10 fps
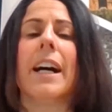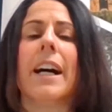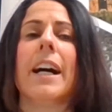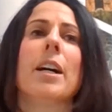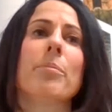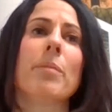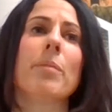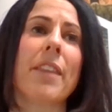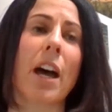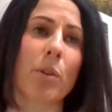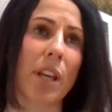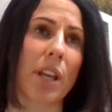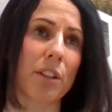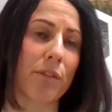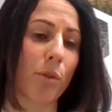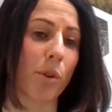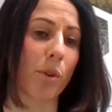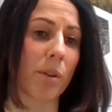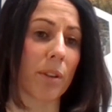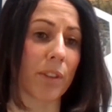And that was actually
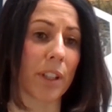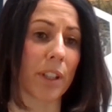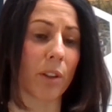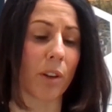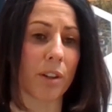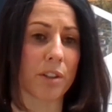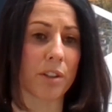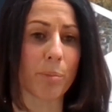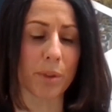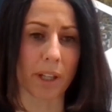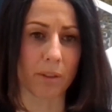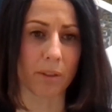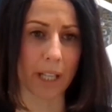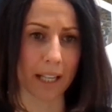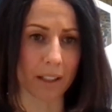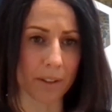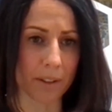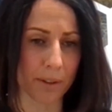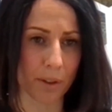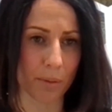for very large simple cycle
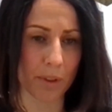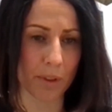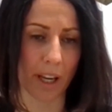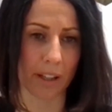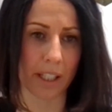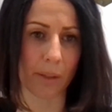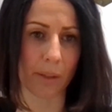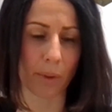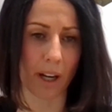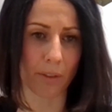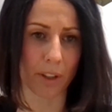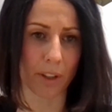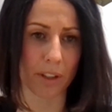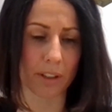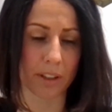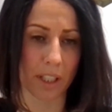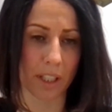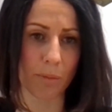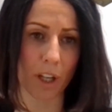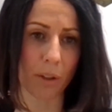catalyst systems and heat recovery
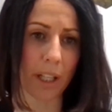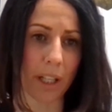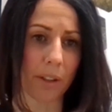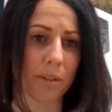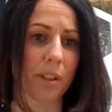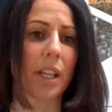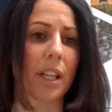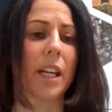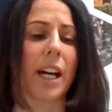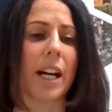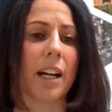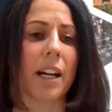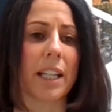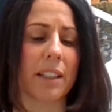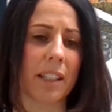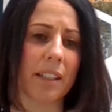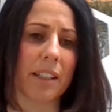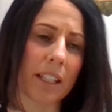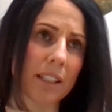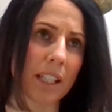steam generators in the
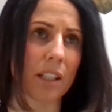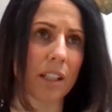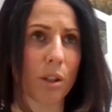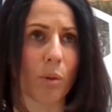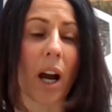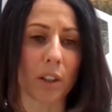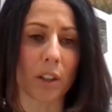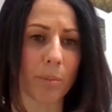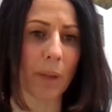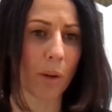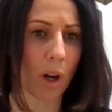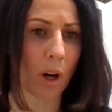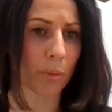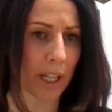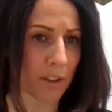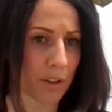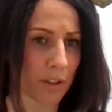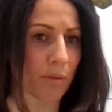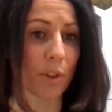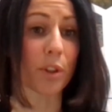60 to 100 megawatt range,
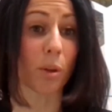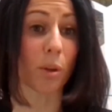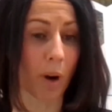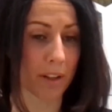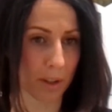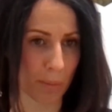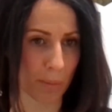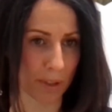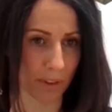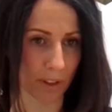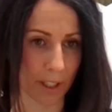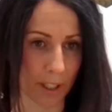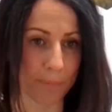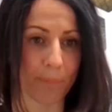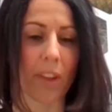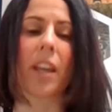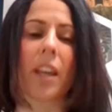and for turbines specifically.